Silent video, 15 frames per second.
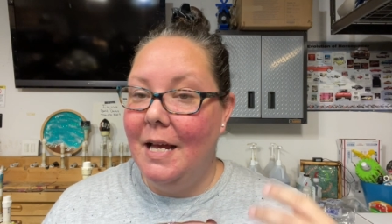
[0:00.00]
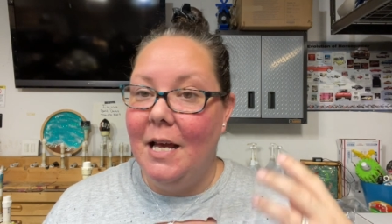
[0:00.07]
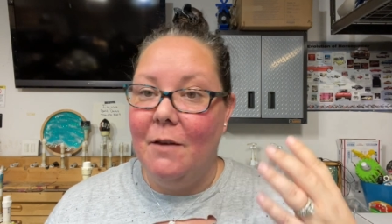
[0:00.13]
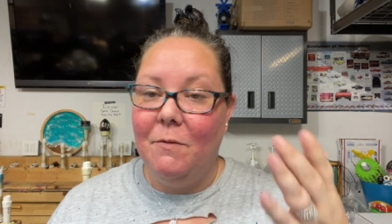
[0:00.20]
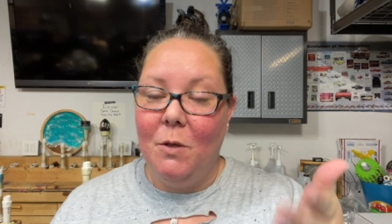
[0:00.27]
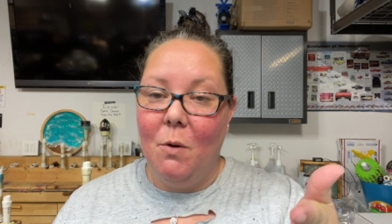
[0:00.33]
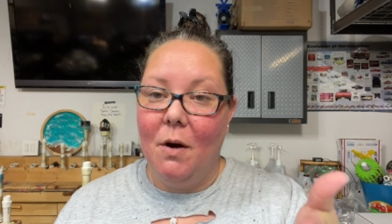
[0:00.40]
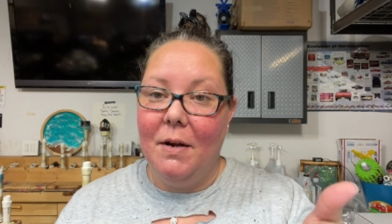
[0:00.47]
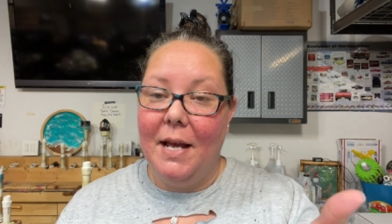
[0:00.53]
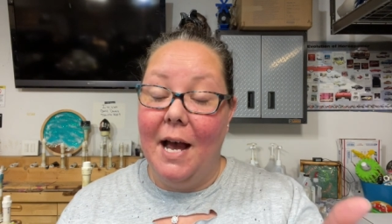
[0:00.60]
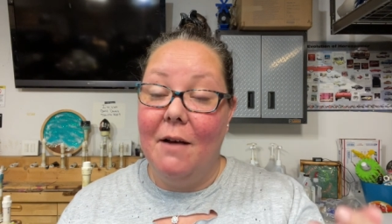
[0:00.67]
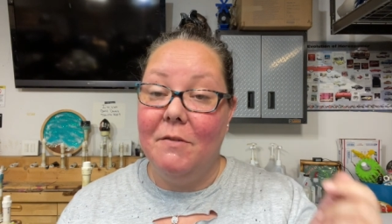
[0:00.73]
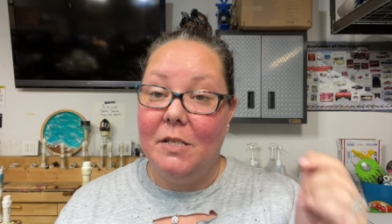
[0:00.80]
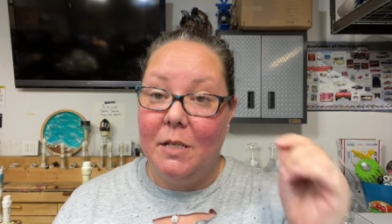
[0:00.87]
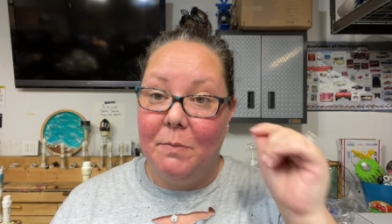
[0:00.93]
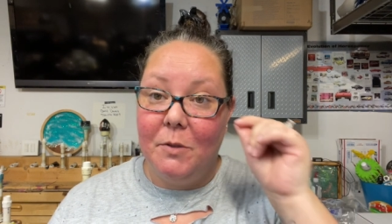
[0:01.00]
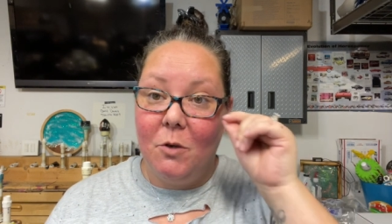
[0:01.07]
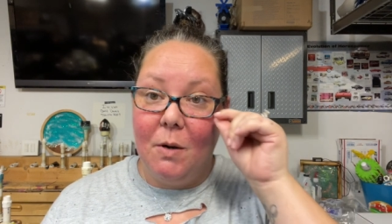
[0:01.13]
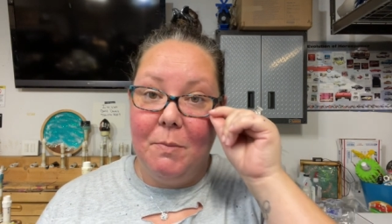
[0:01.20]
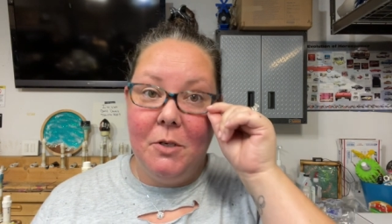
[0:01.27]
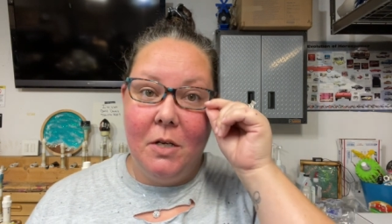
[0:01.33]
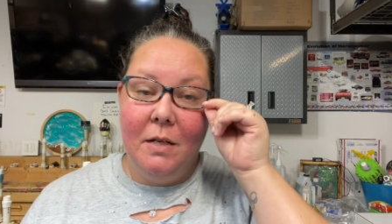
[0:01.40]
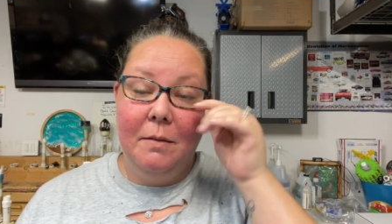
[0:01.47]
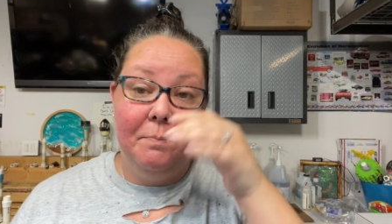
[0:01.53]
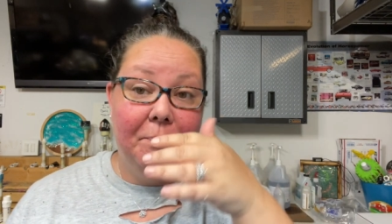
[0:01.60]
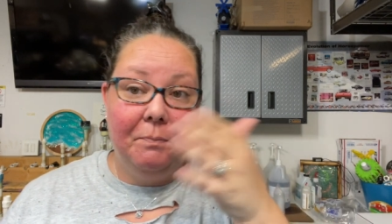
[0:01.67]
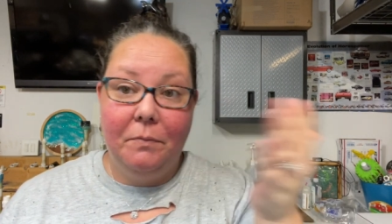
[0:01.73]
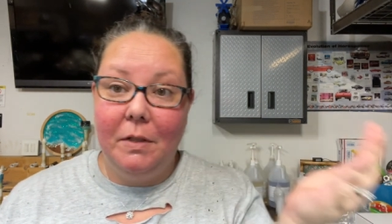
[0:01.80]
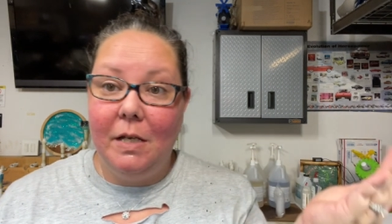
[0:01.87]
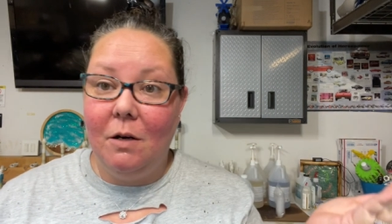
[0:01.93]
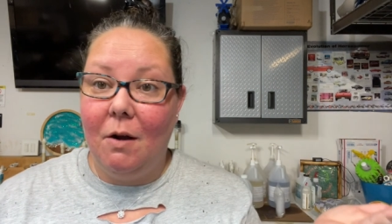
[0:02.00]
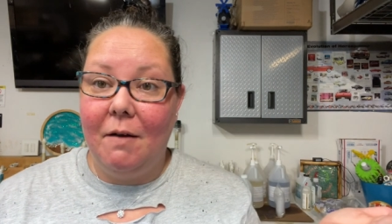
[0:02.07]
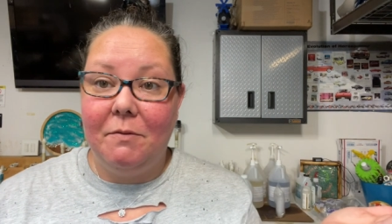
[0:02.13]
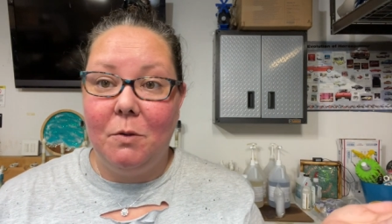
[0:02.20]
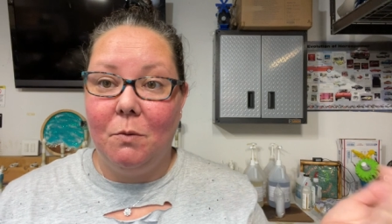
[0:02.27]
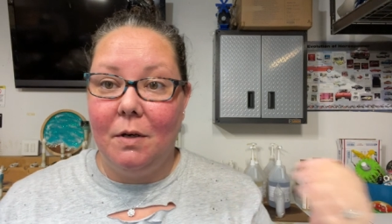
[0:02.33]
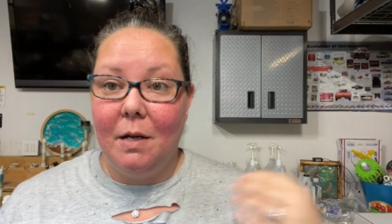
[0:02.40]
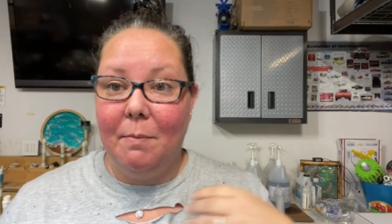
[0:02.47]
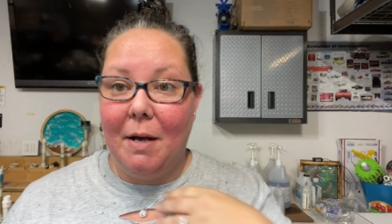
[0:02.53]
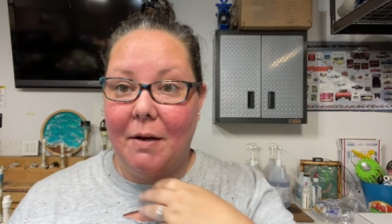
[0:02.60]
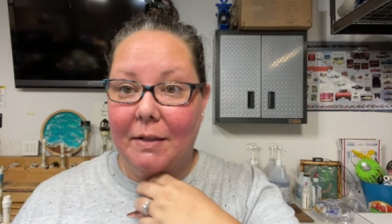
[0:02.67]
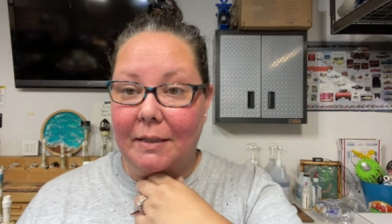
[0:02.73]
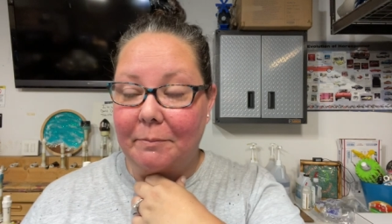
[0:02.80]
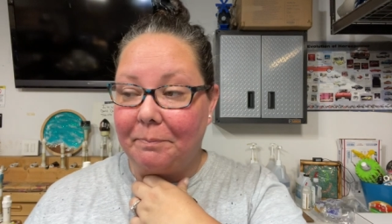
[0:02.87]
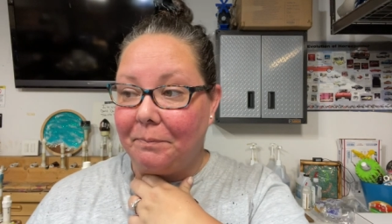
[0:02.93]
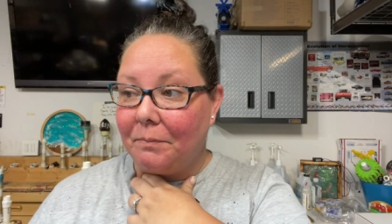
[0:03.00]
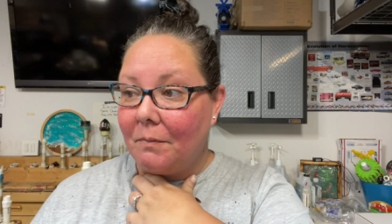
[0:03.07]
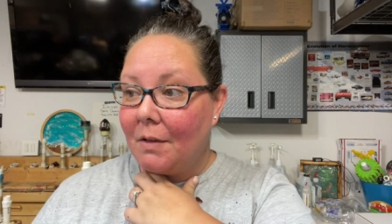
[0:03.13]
If you already have a subscription, you don't have to worry about it.